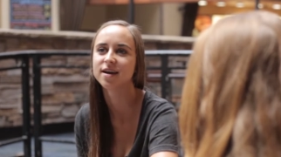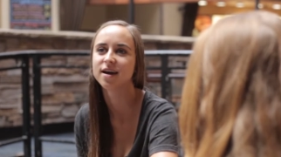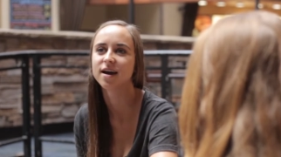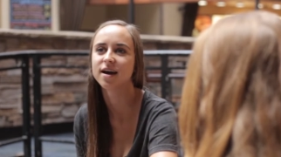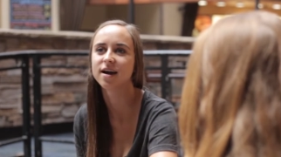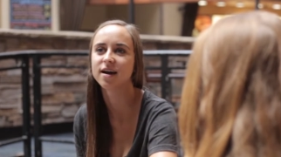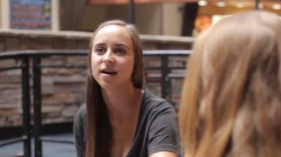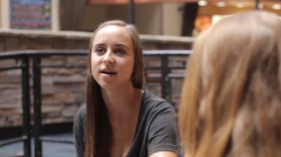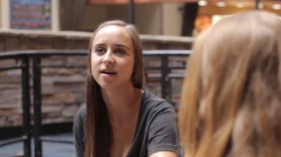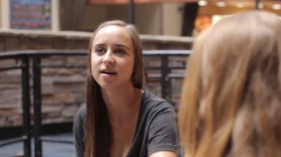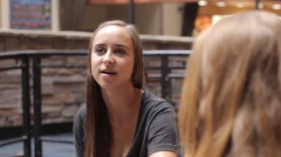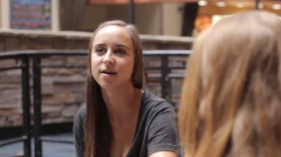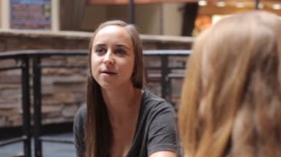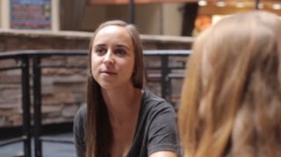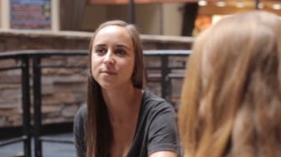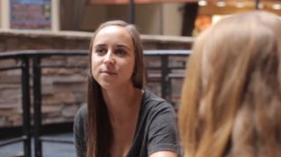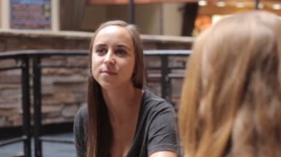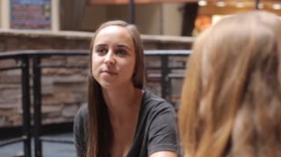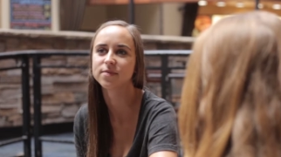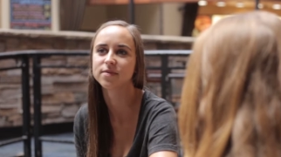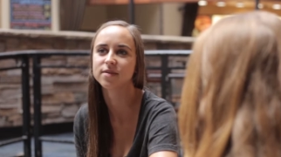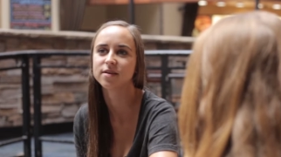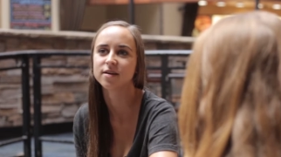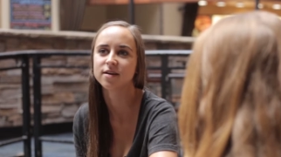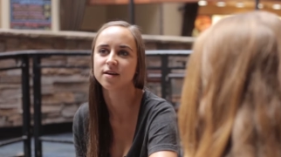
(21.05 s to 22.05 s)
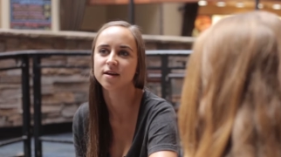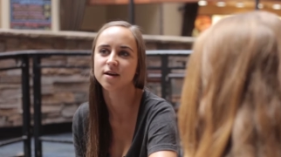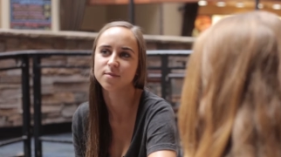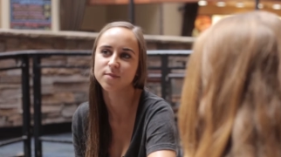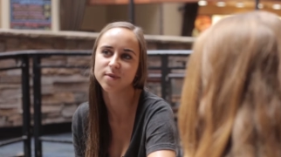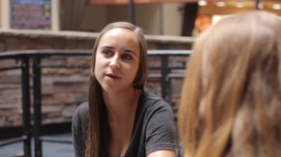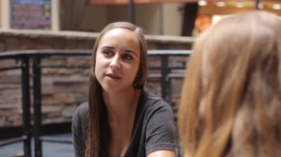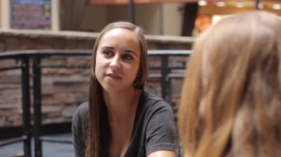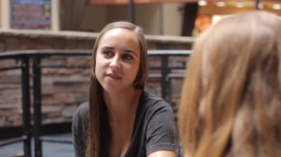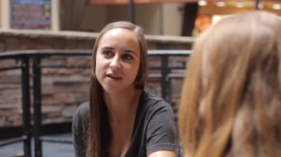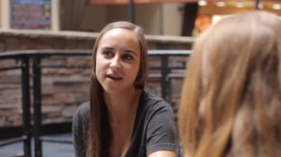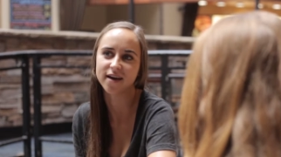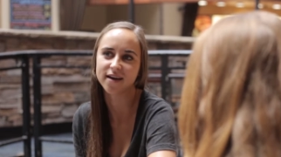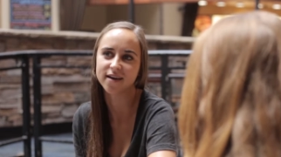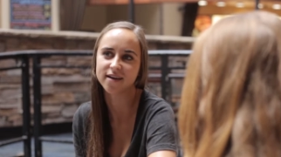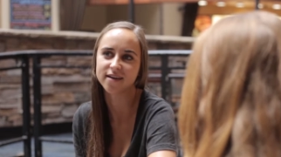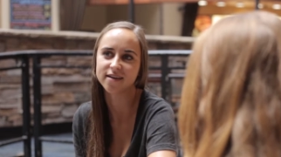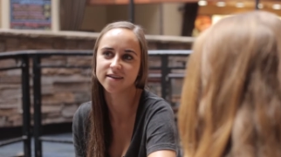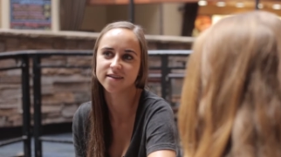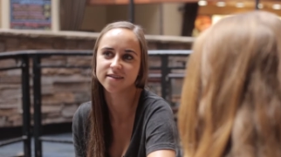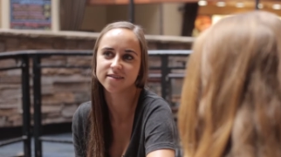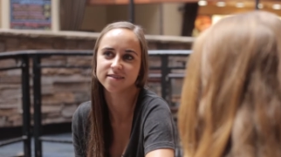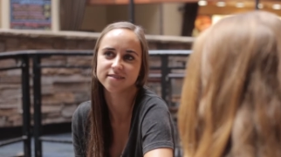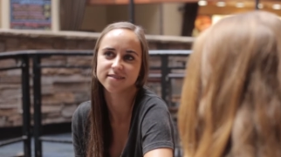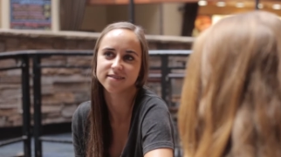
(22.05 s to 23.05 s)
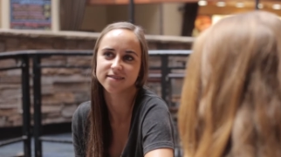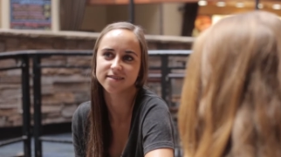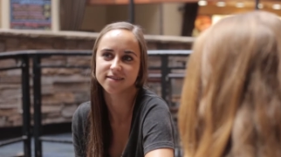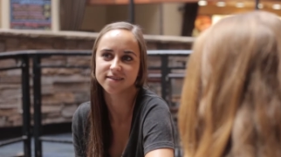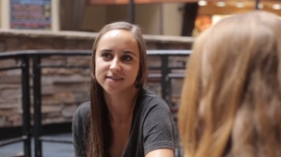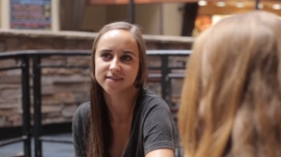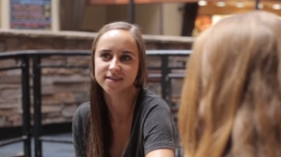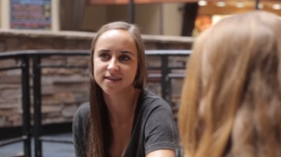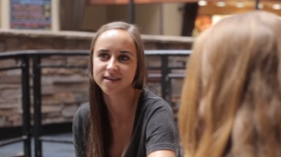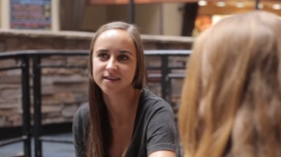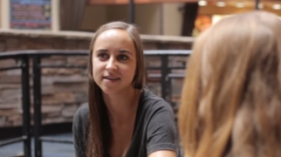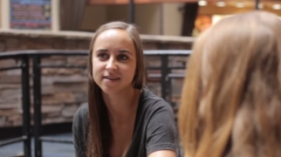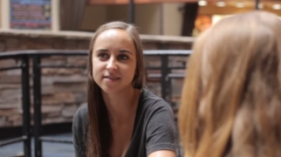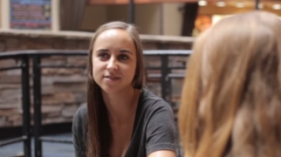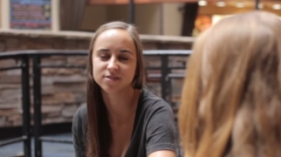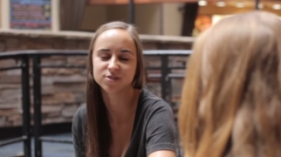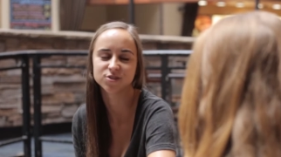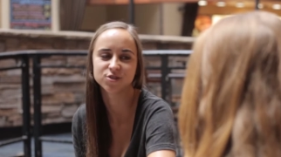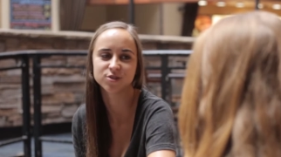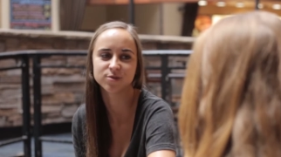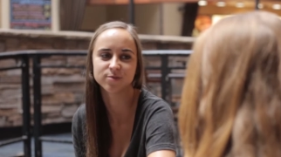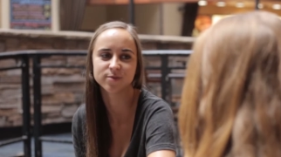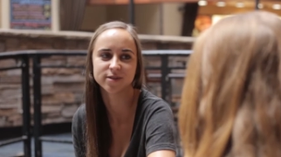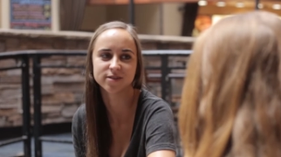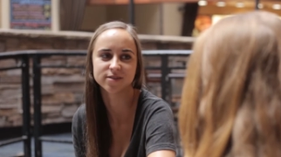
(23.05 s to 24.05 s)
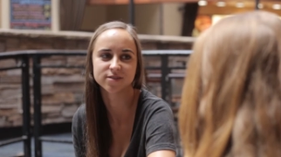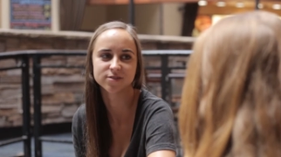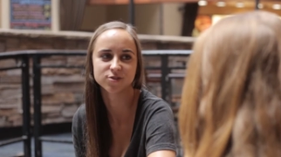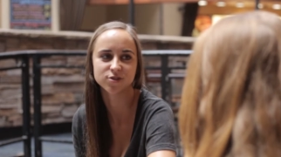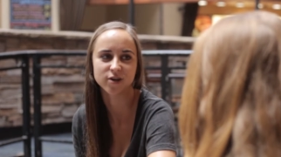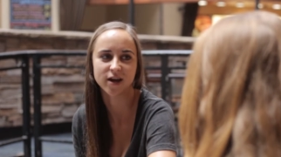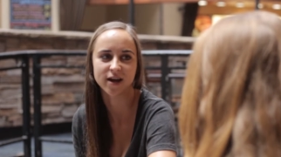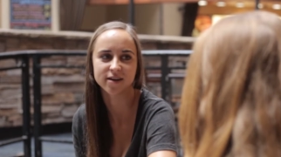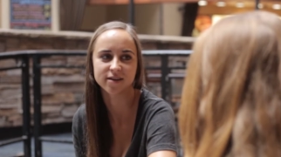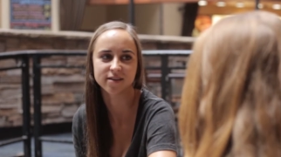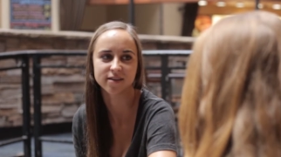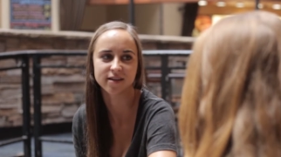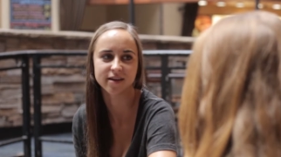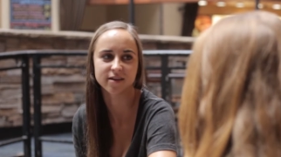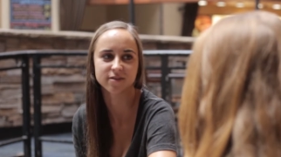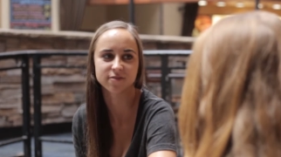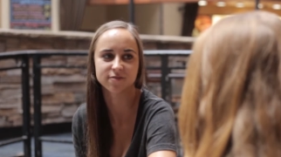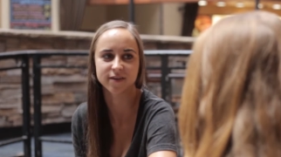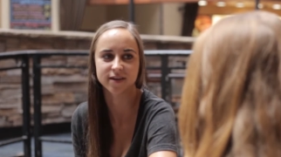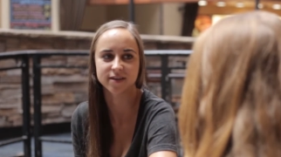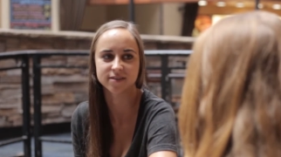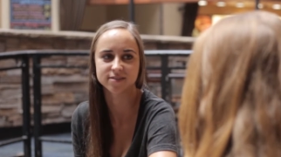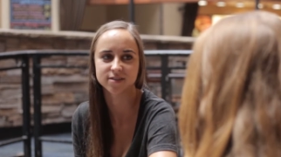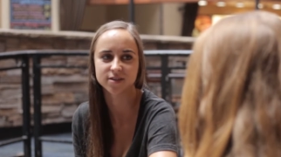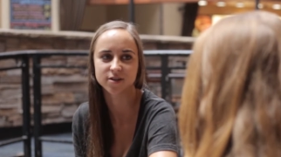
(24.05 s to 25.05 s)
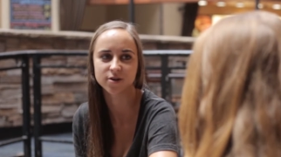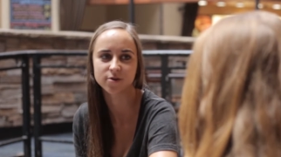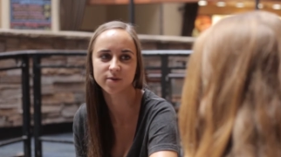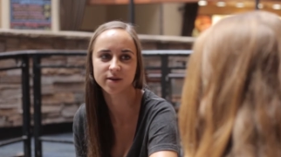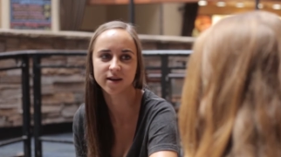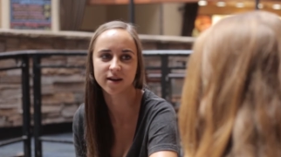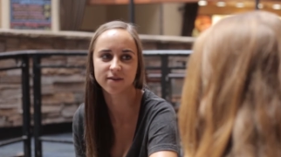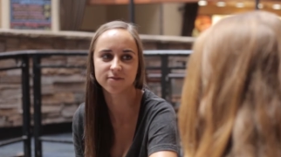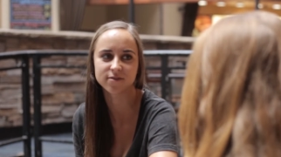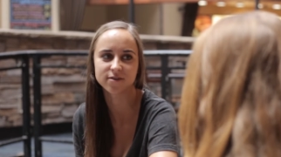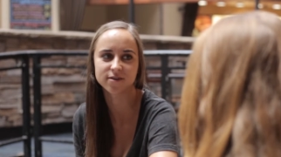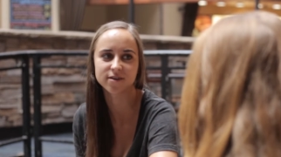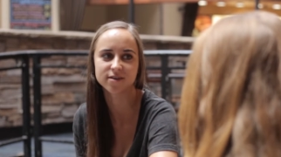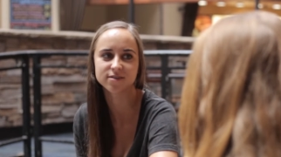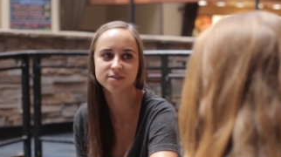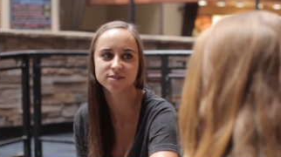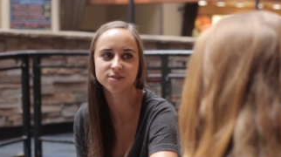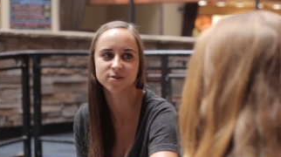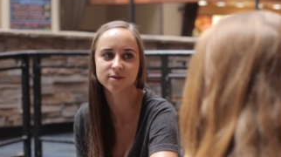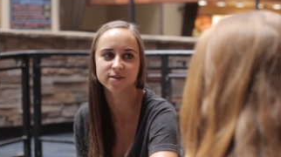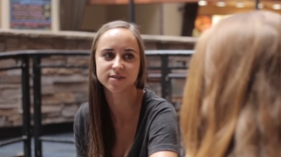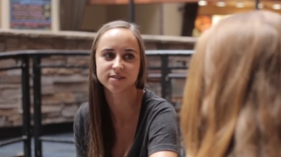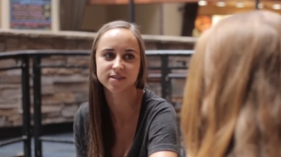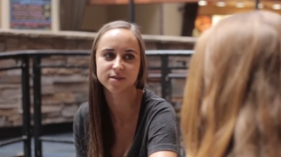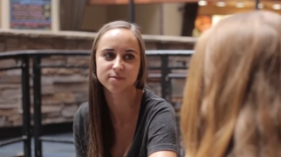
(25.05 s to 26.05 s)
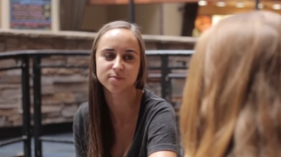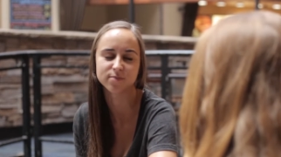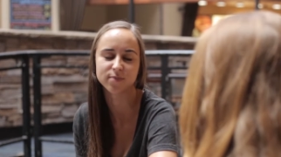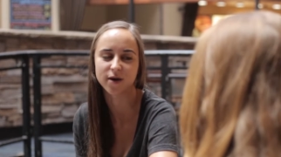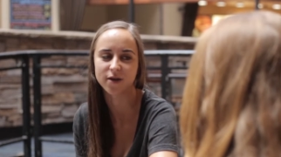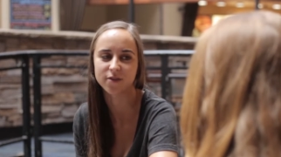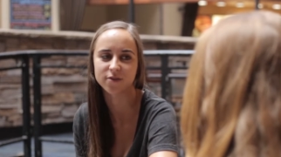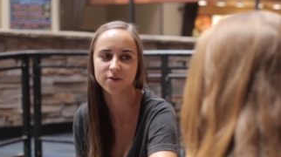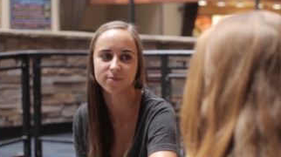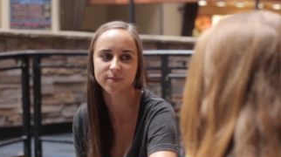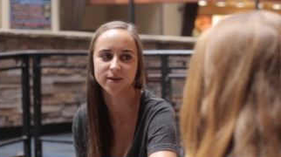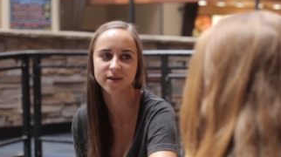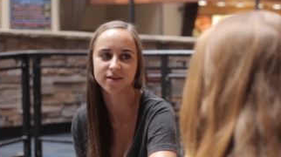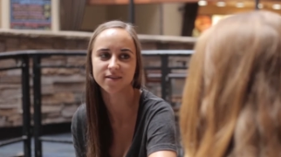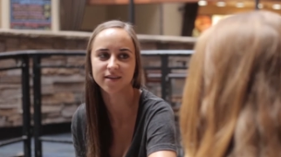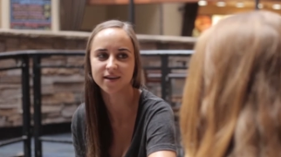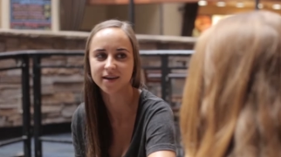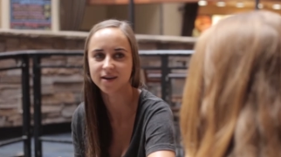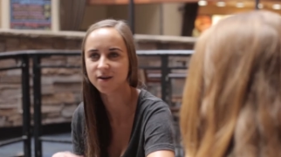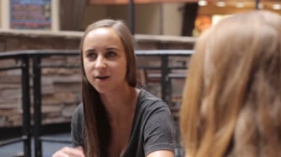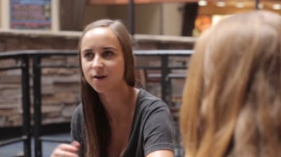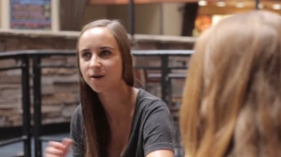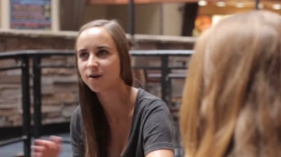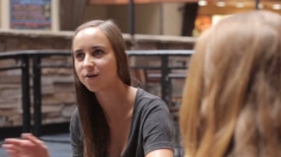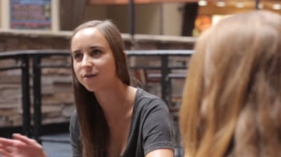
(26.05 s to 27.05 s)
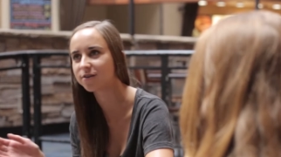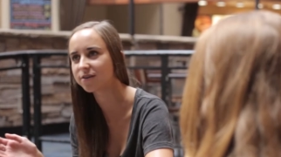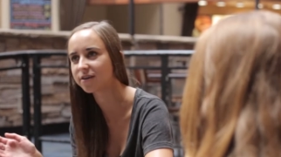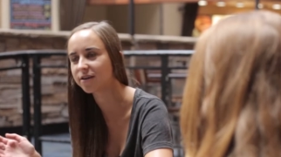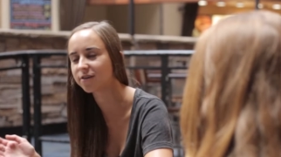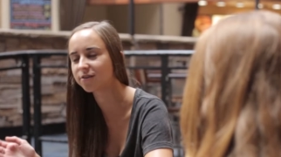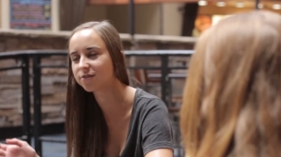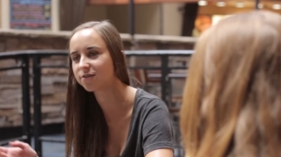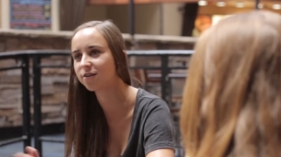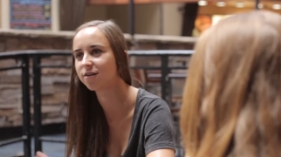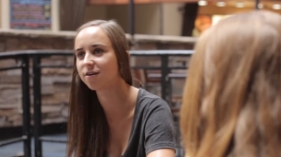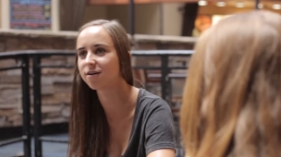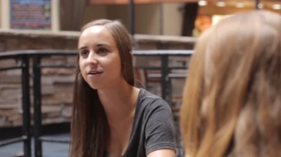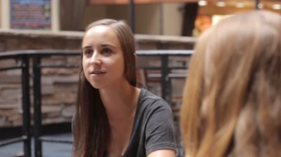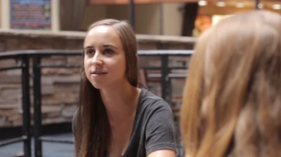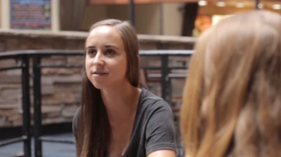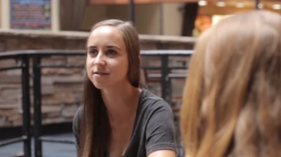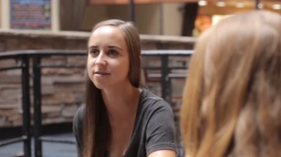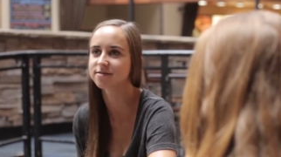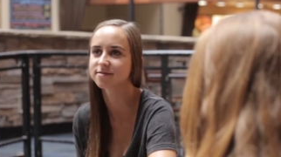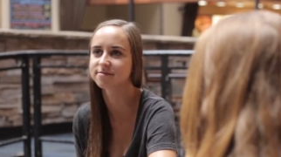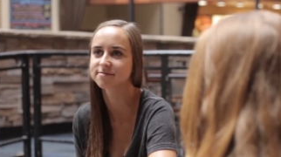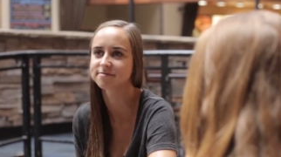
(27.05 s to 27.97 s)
But then she would try to like fix it or whatever, so it didn't bother me like all year long.